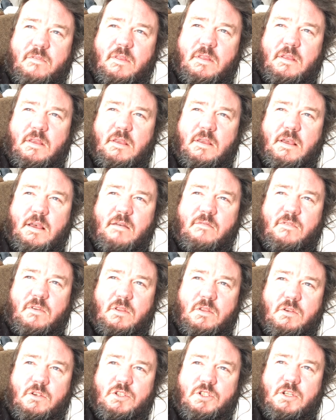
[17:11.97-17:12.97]
the
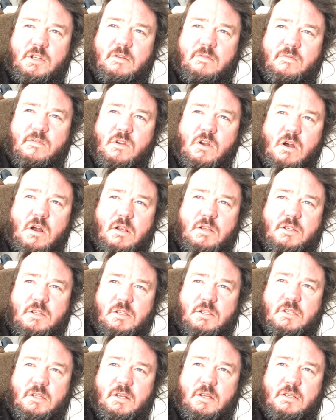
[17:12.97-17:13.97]
evolution of
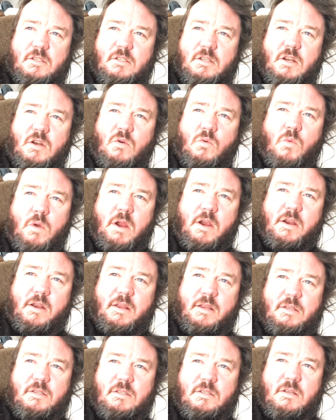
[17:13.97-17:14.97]
consciousness and
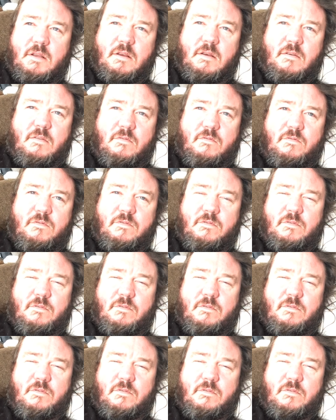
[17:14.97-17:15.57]
awareness of